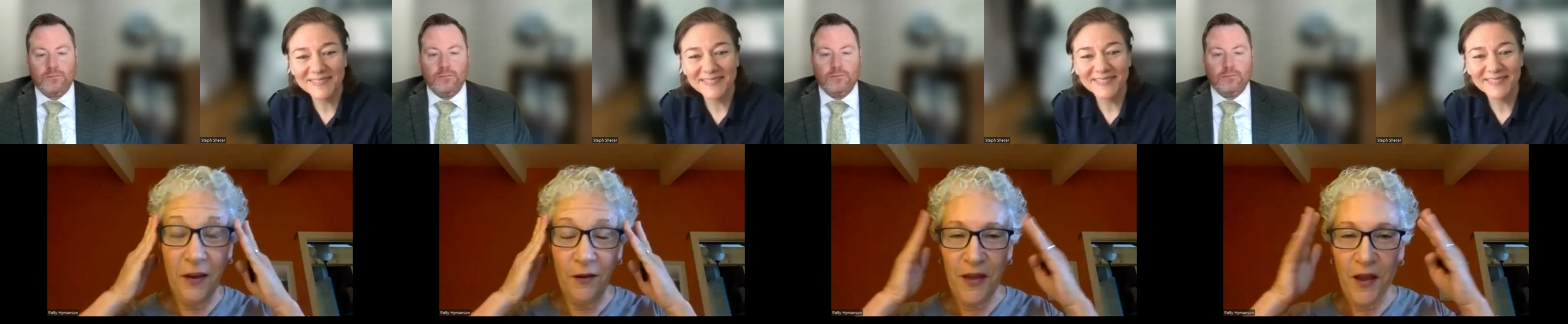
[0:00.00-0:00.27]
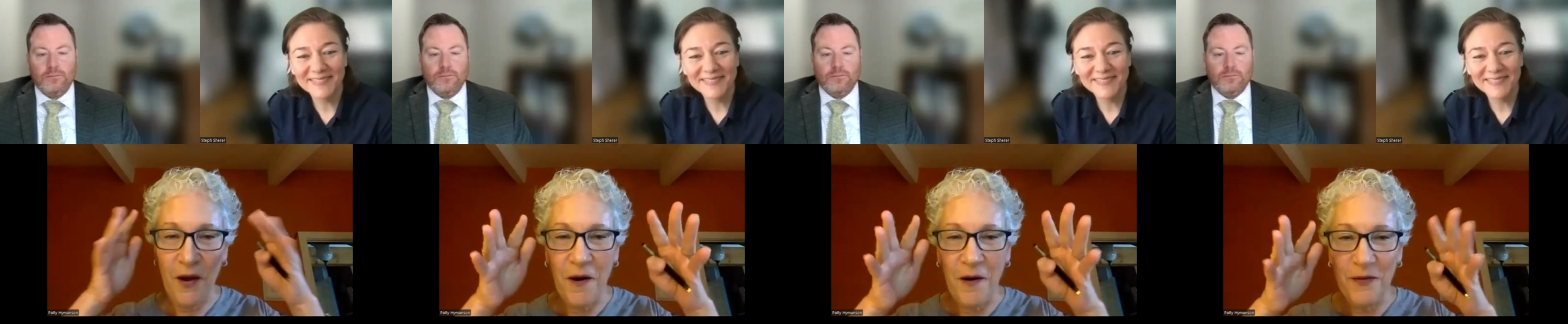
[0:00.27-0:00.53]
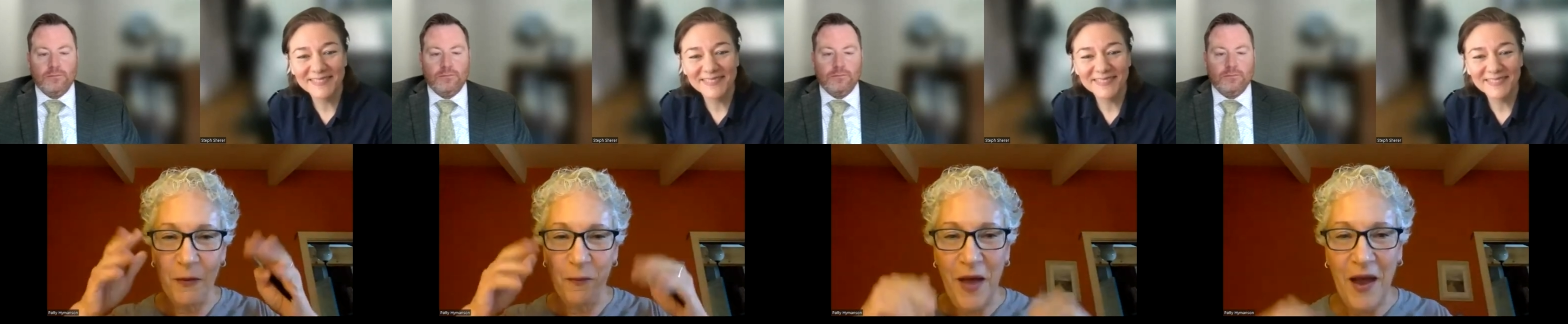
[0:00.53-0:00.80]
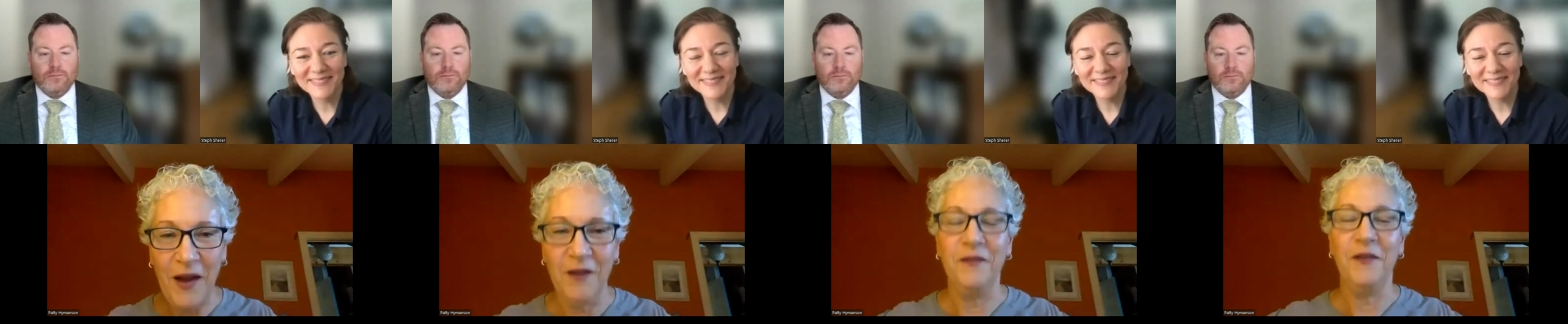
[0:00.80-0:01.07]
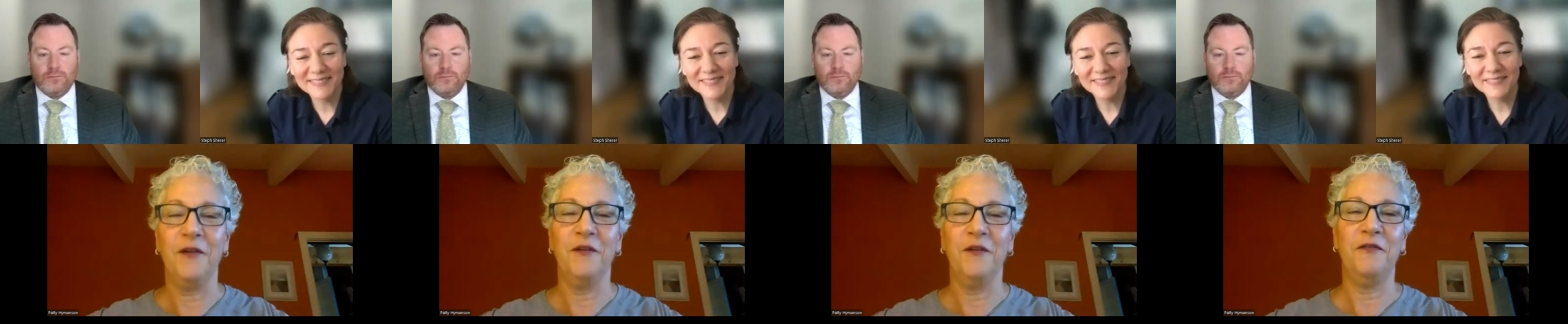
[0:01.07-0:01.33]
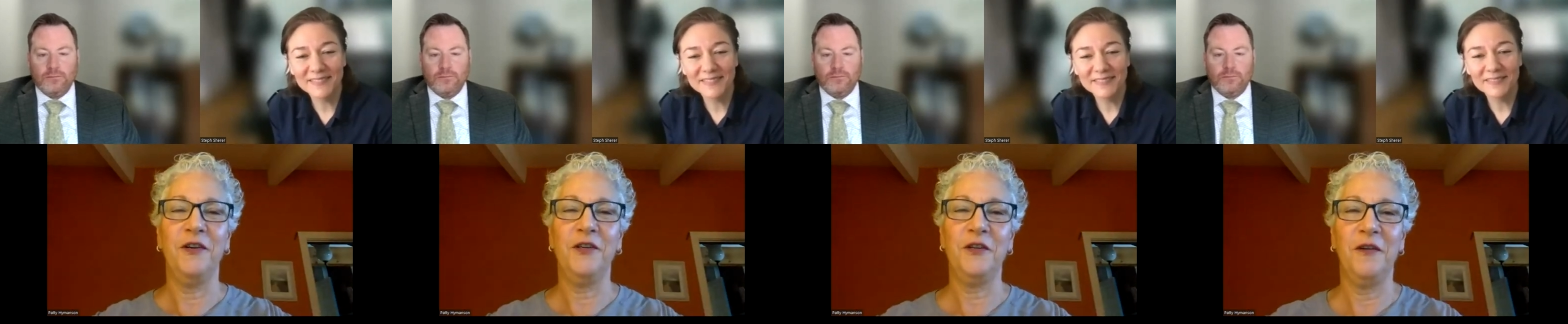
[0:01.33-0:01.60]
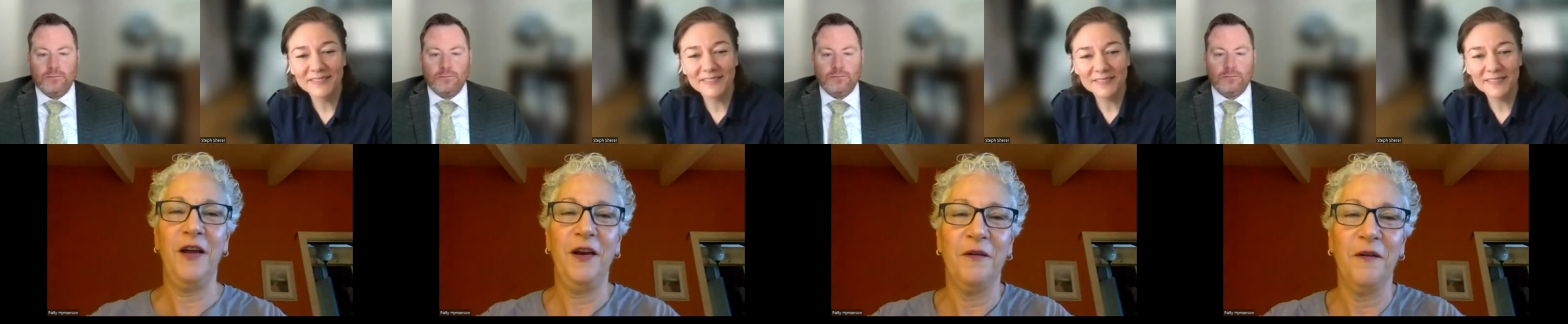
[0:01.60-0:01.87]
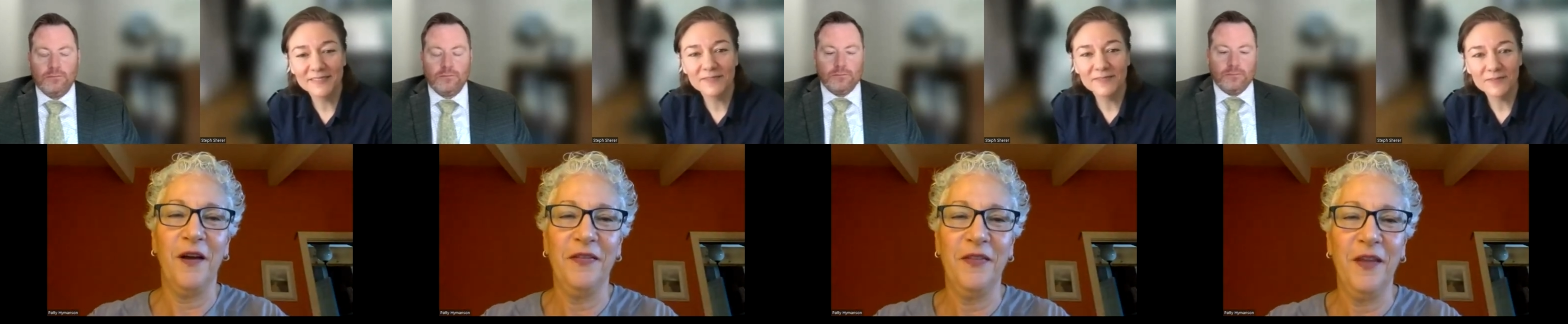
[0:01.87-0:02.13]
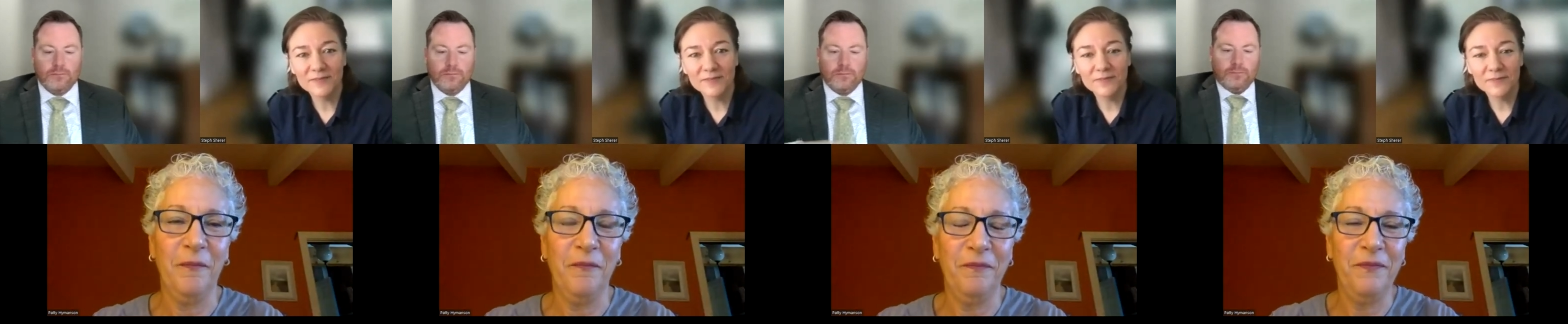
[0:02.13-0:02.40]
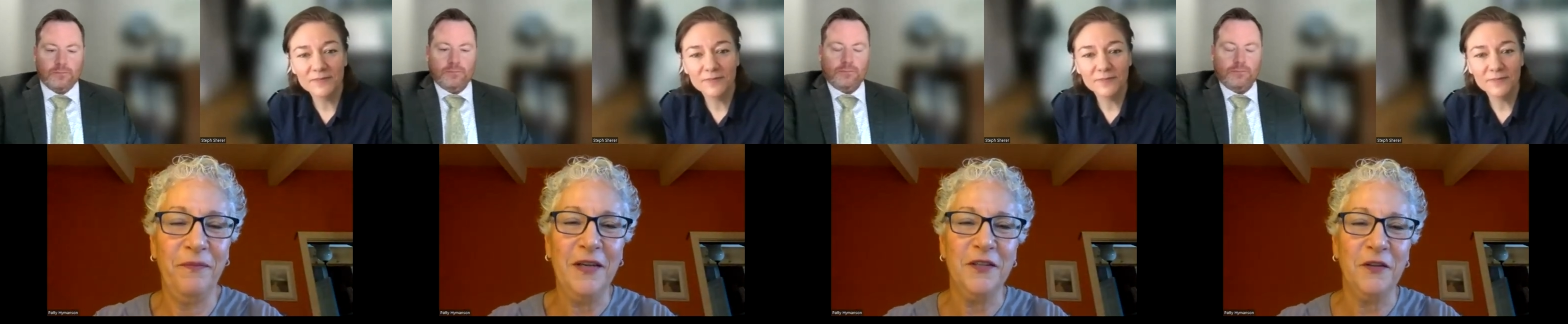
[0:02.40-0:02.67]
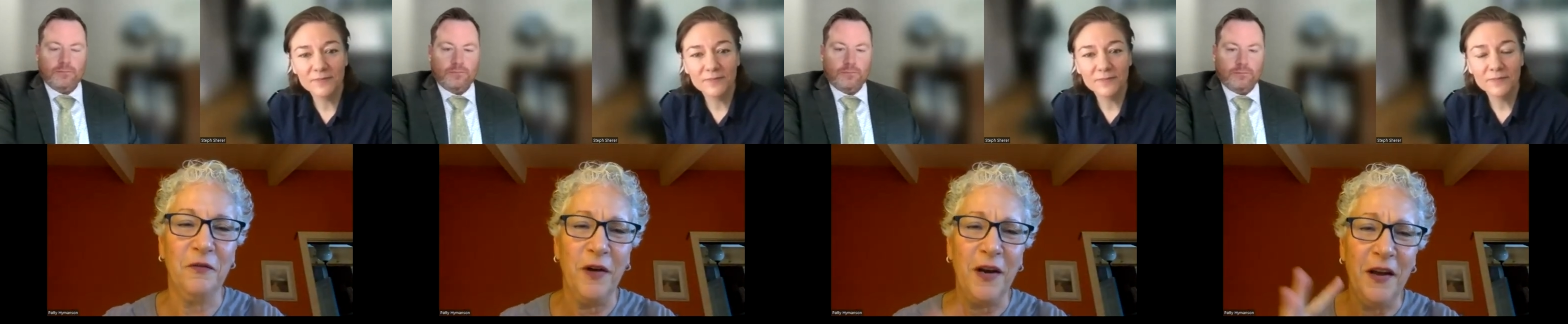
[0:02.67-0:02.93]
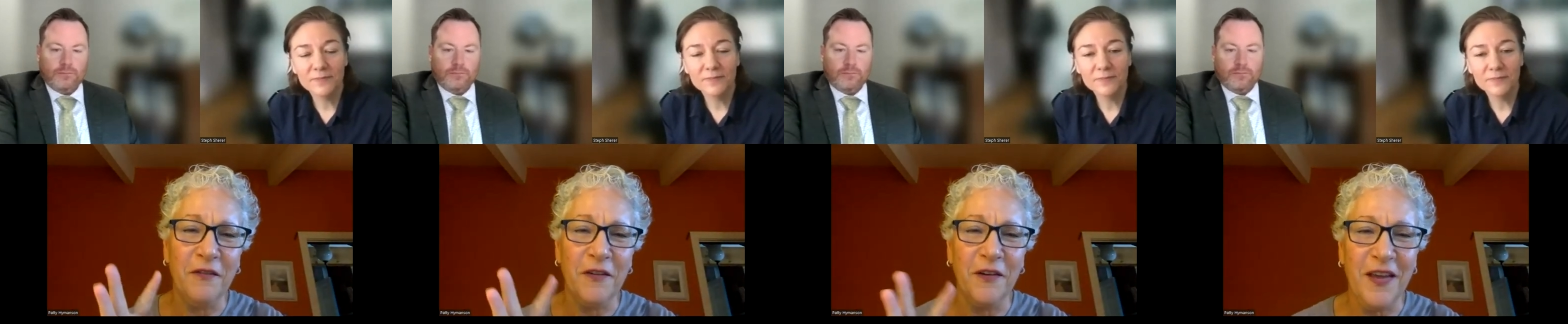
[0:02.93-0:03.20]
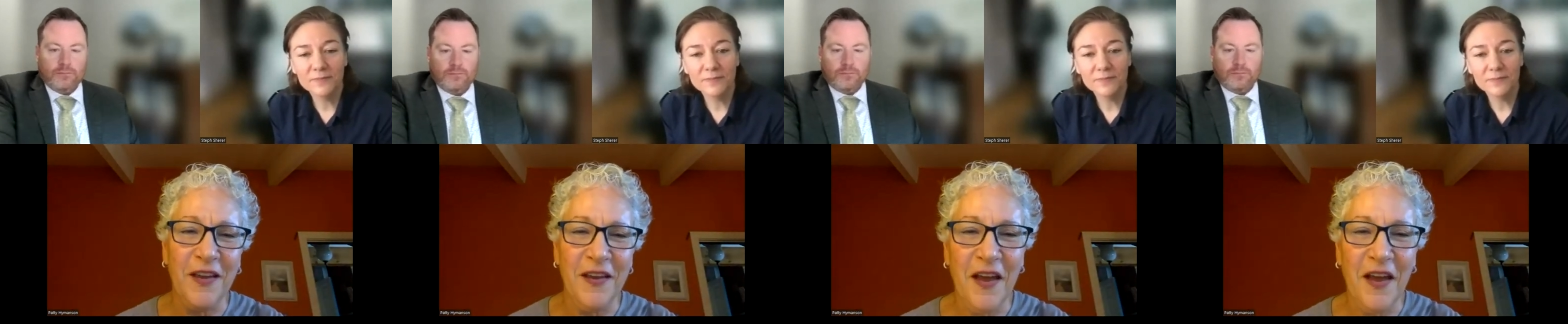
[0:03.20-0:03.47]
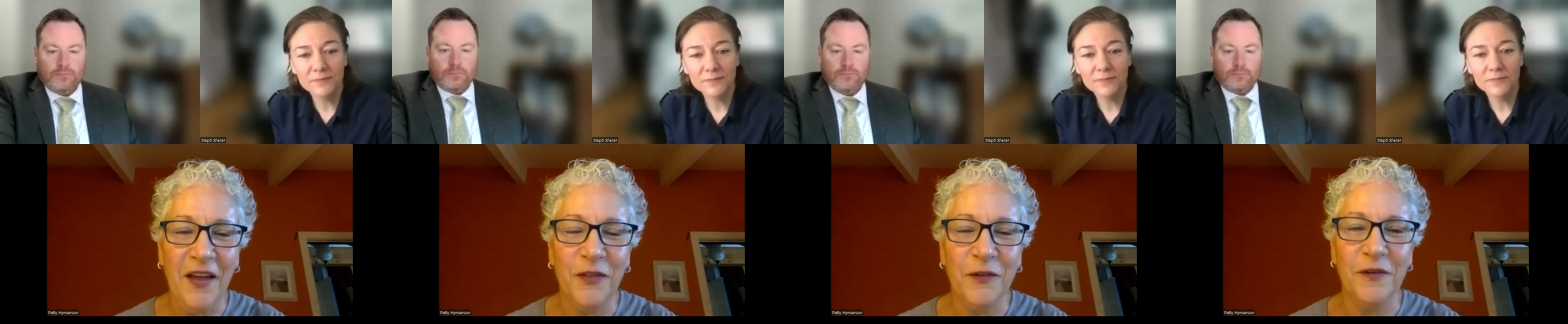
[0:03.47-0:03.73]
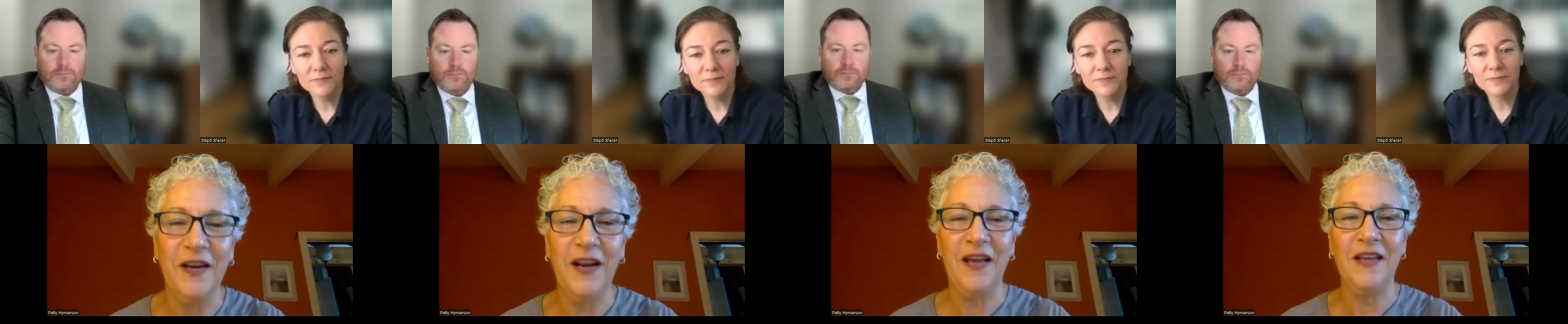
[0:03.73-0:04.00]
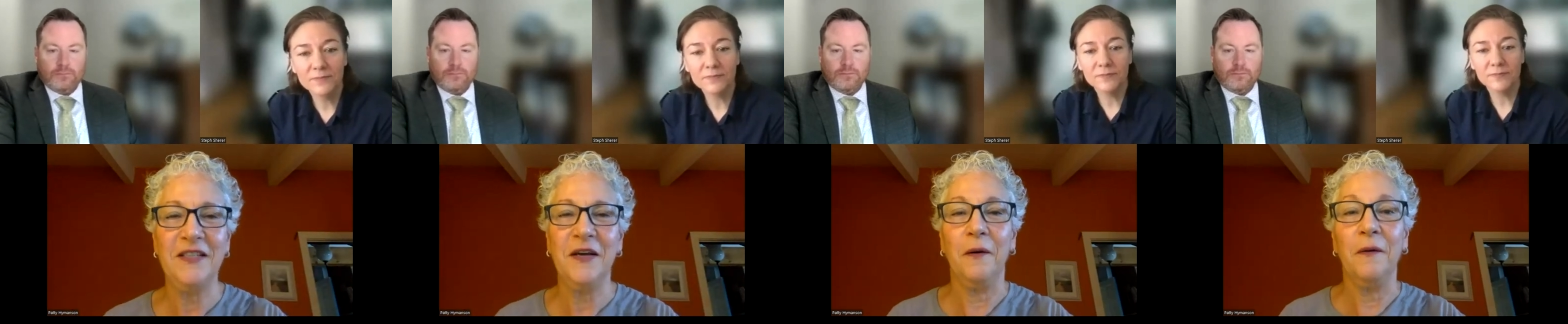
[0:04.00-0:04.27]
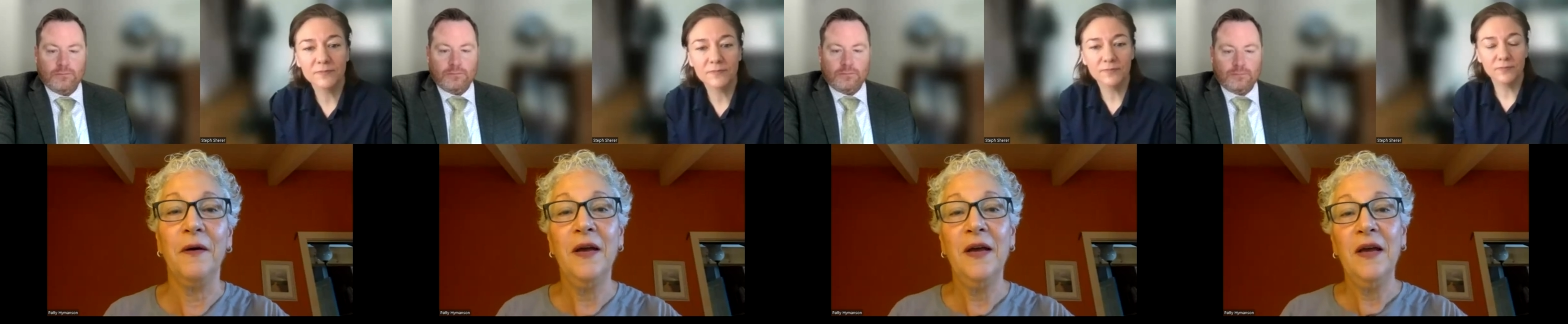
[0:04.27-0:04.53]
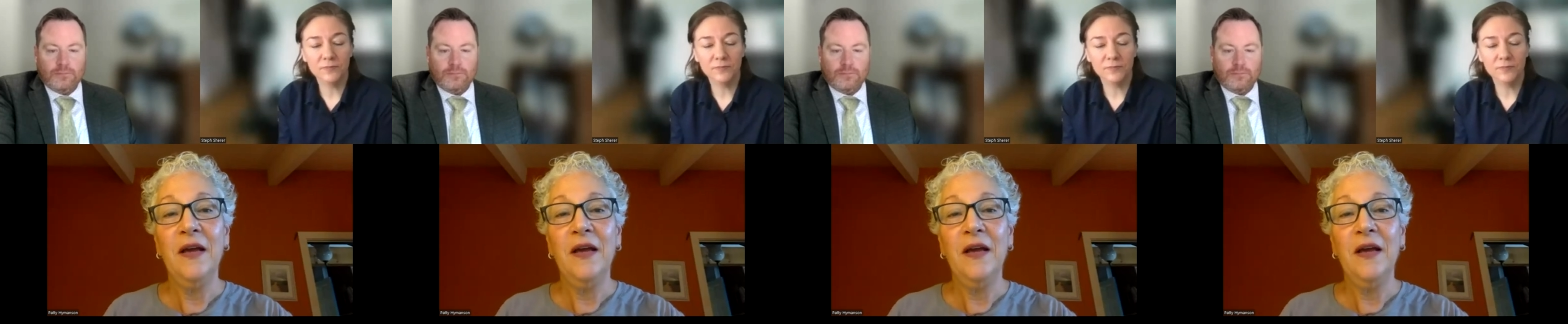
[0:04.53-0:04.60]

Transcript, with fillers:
Speaker 1: there they are in the back of your refrigerator on the piece of whatever that you had three days ago.